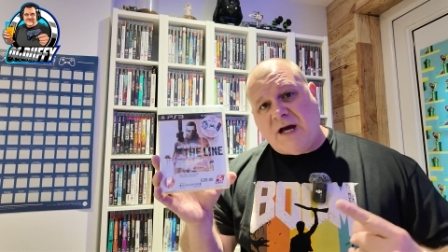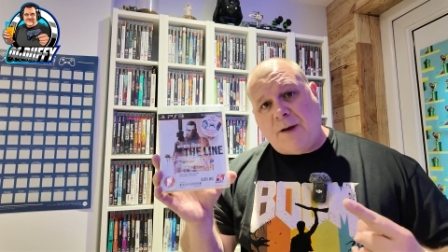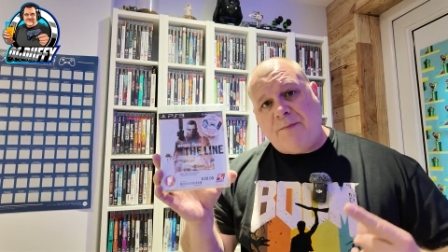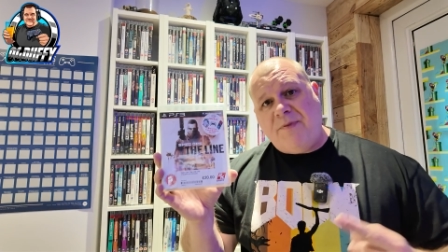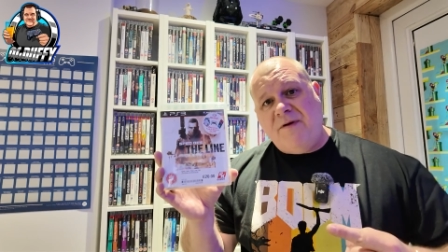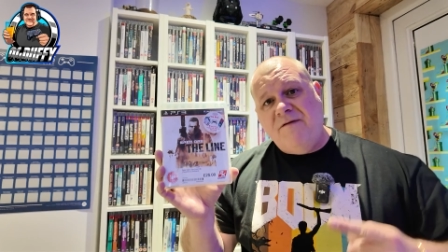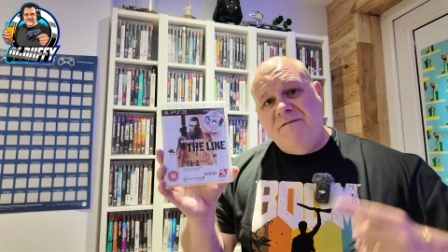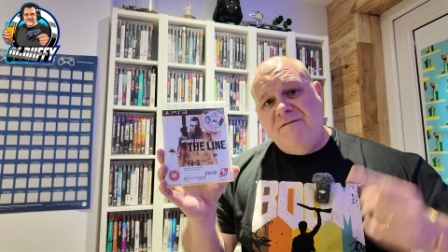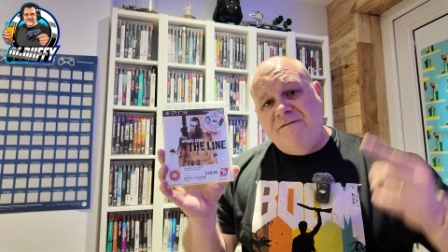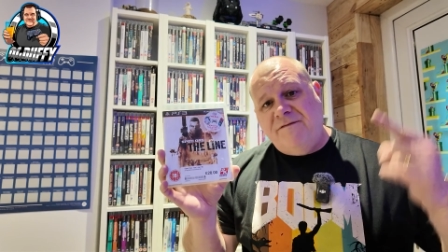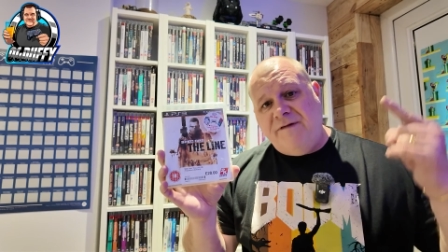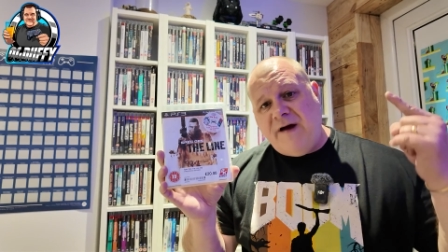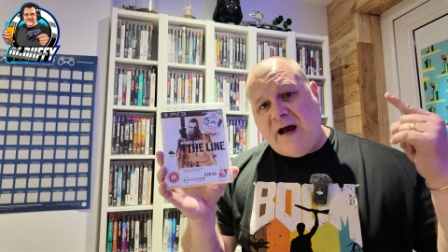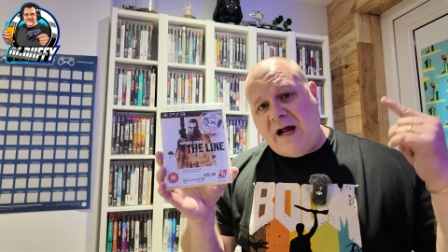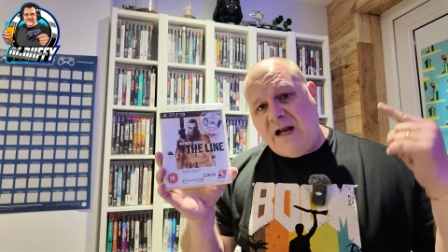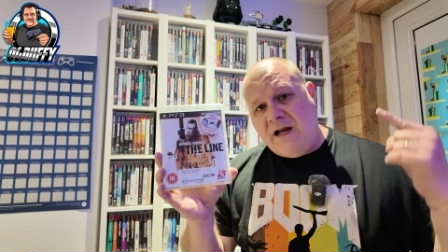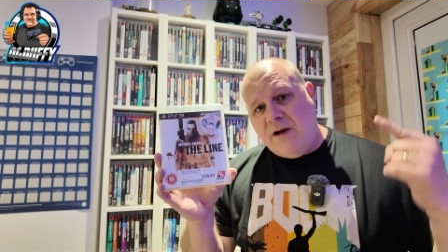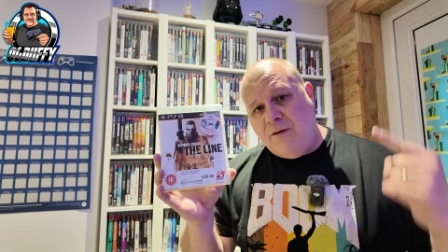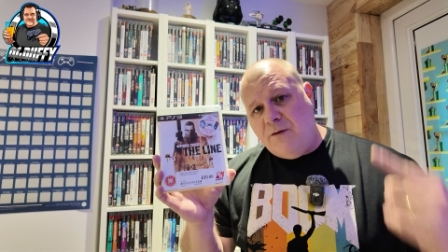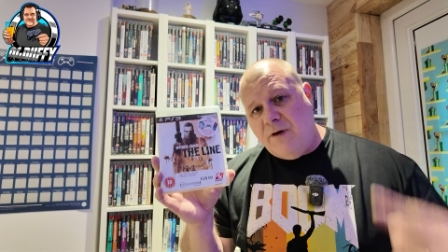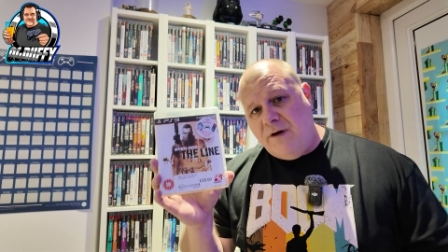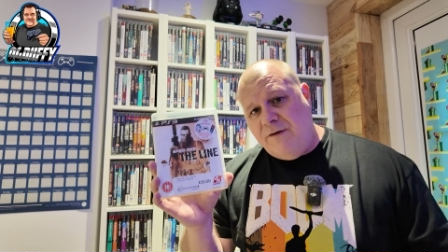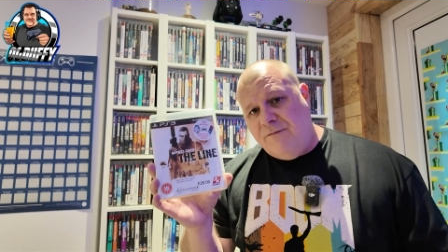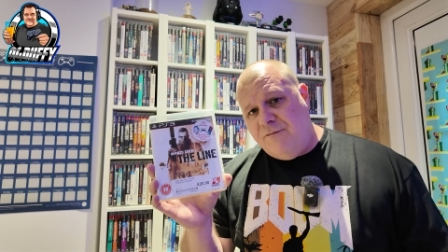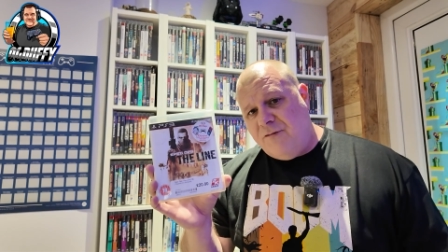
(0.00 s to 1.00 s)
up in
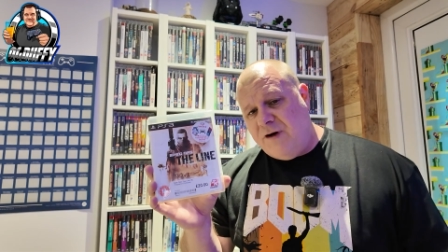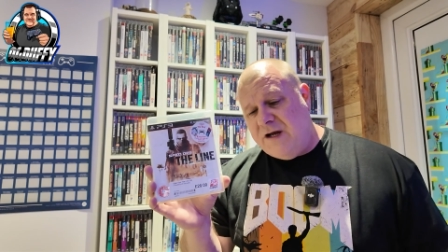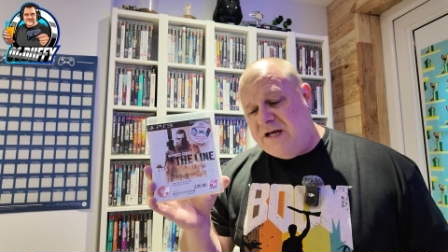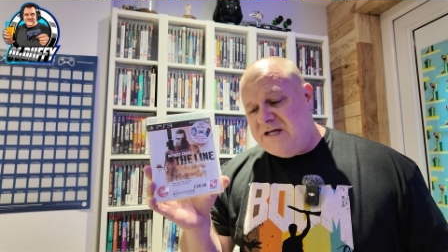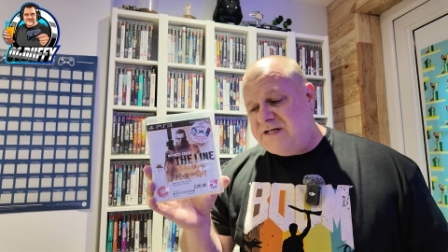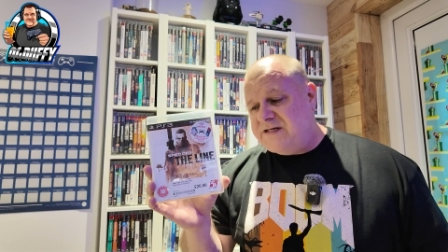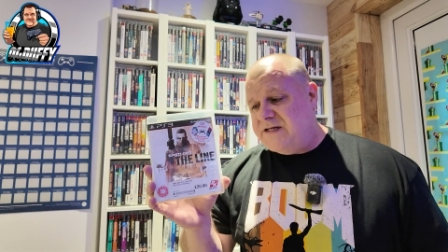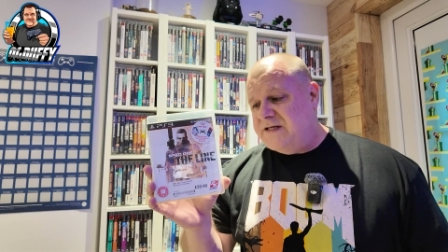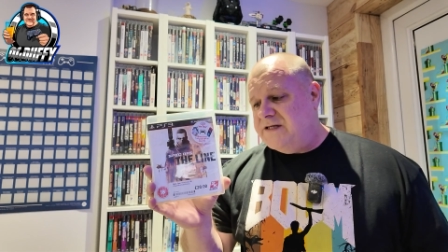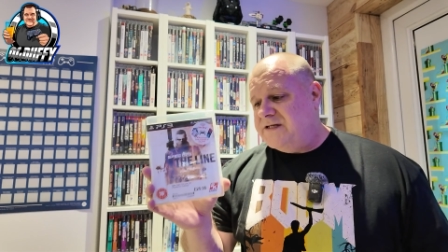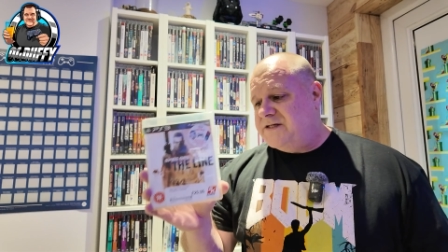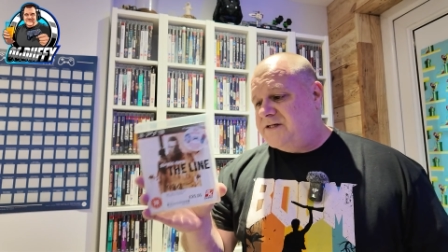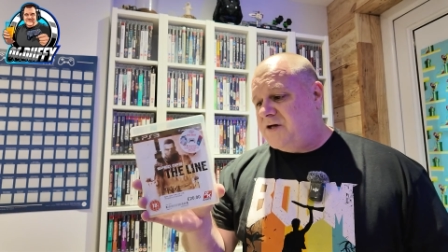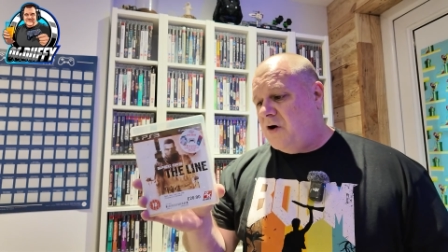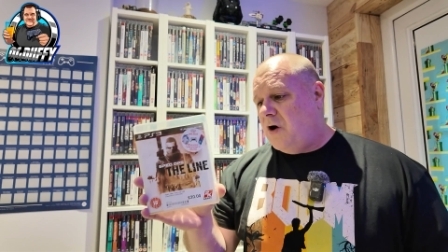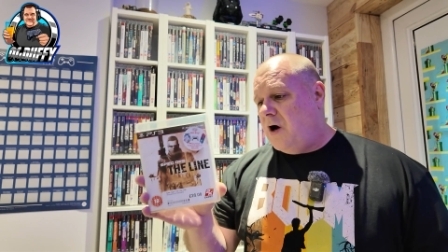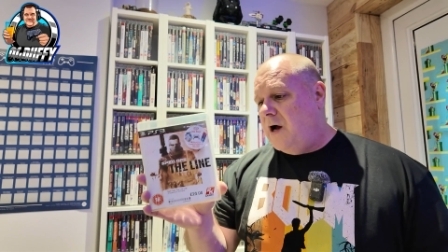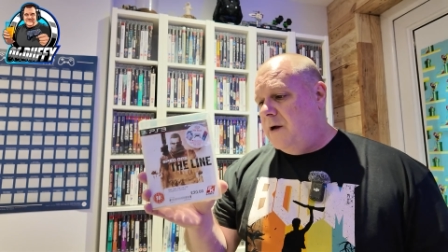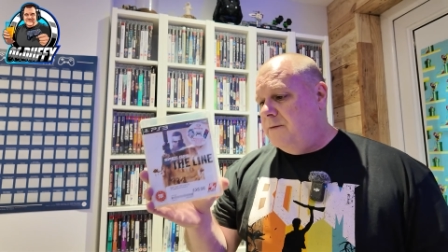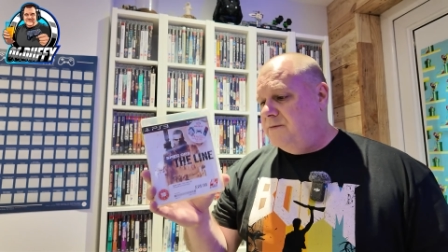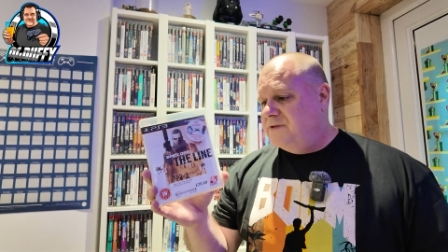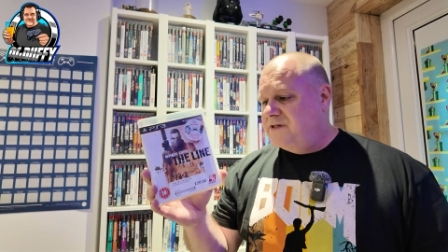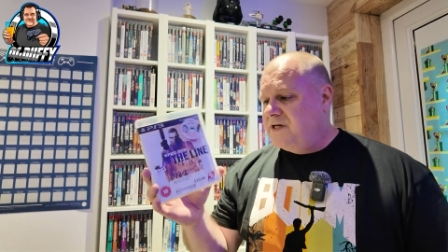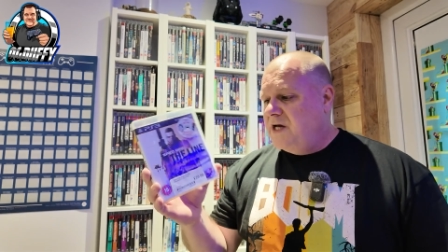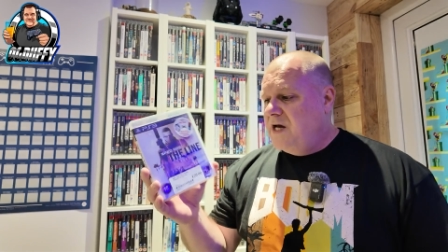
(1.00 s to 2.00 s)
value in recent
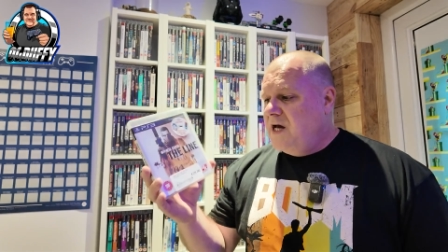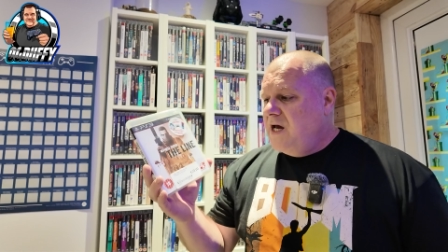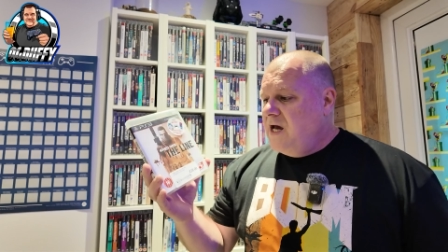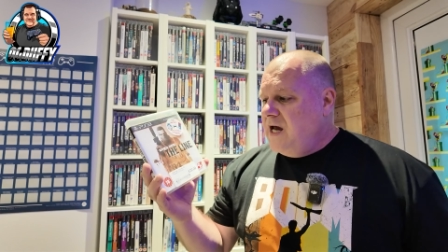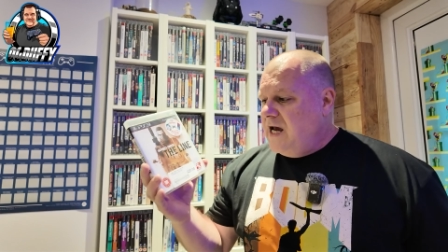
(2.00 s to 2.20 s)
times